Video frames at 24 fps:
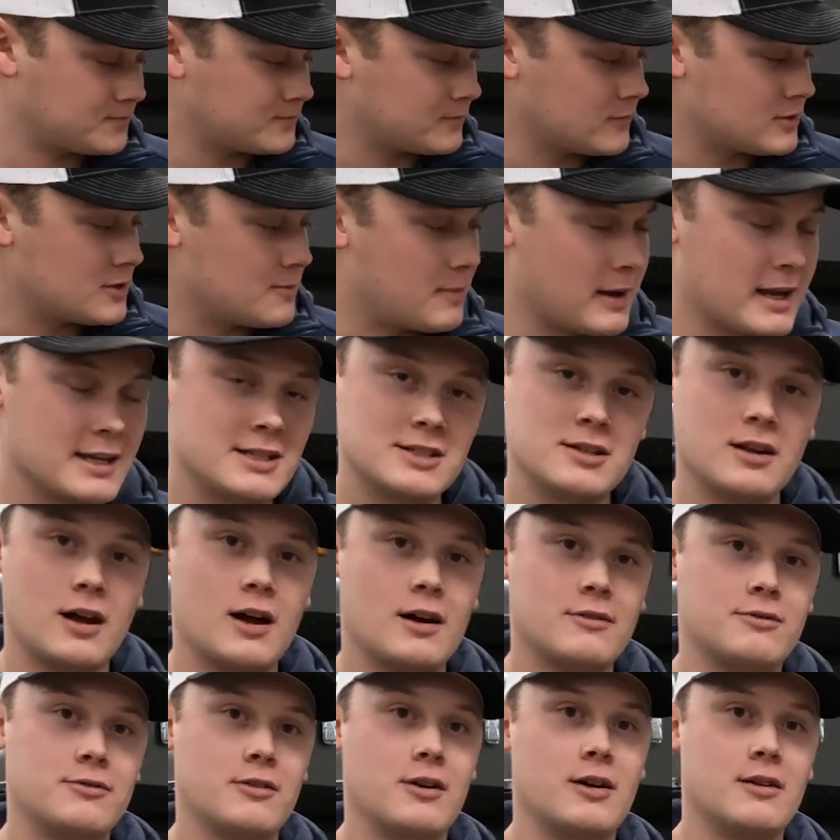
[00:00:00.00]
It's based
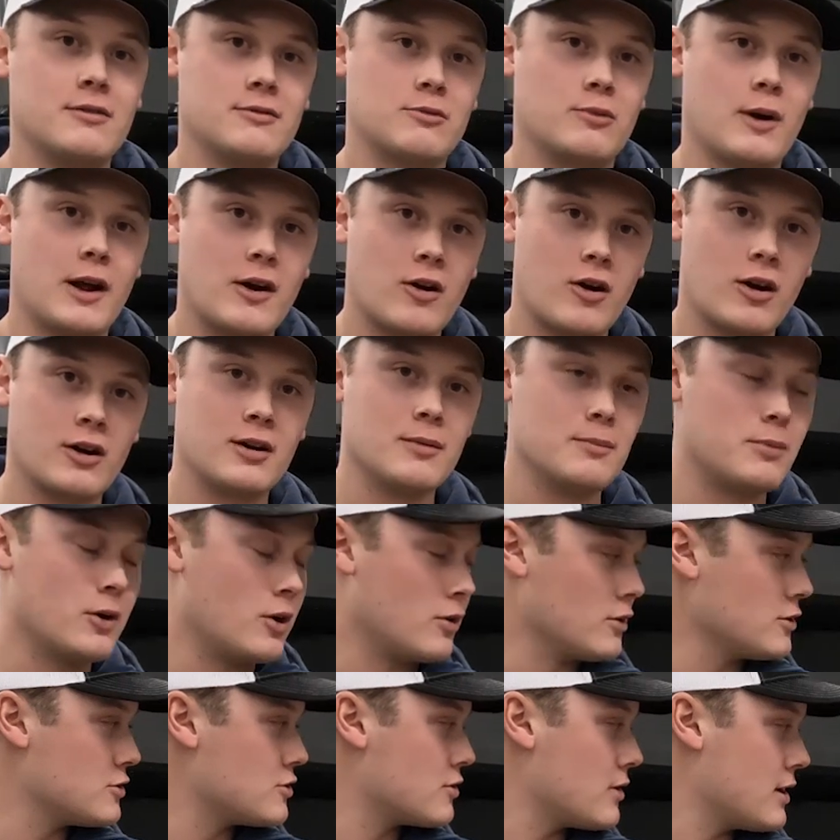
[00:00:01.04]
off of REDARC
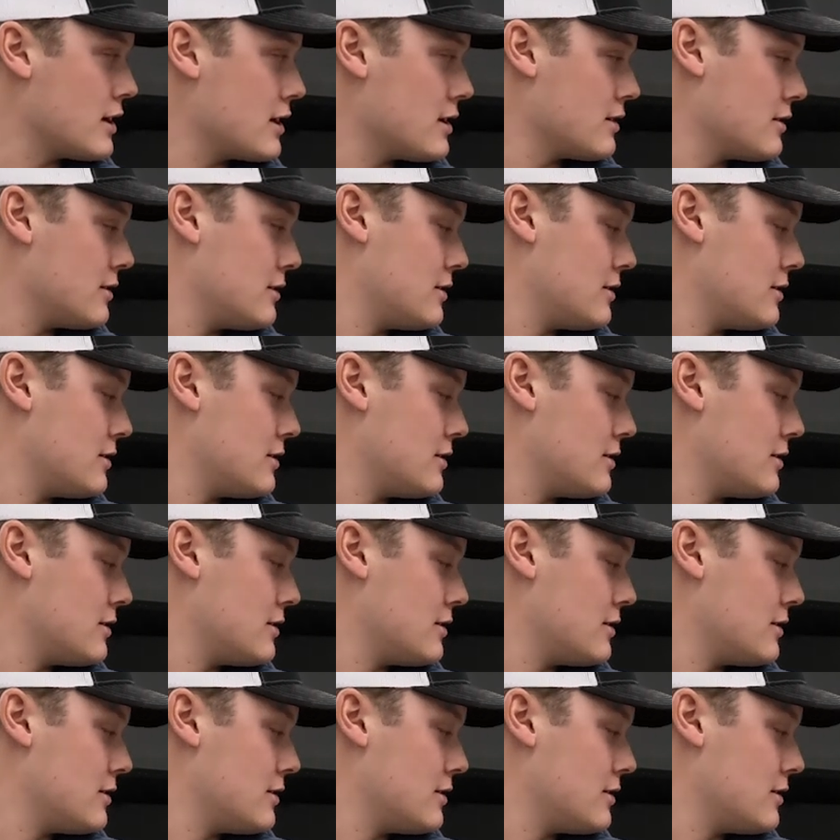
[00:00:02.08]
componentry.